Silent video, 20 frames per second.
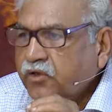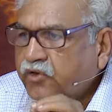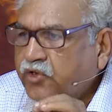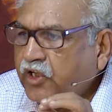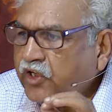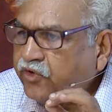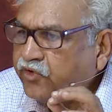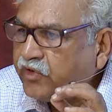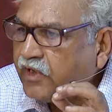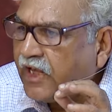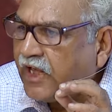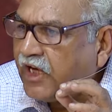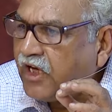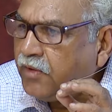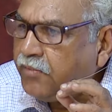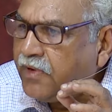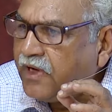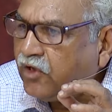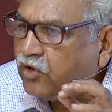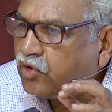This
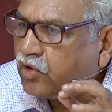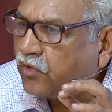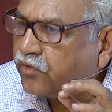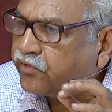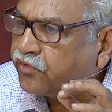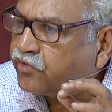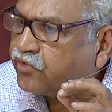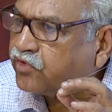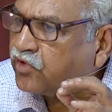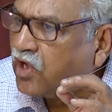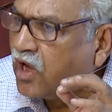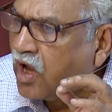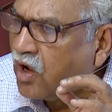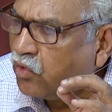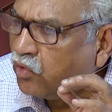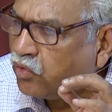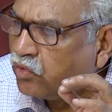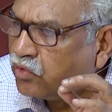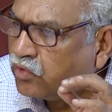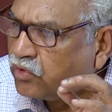element of
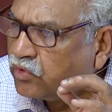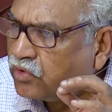sound,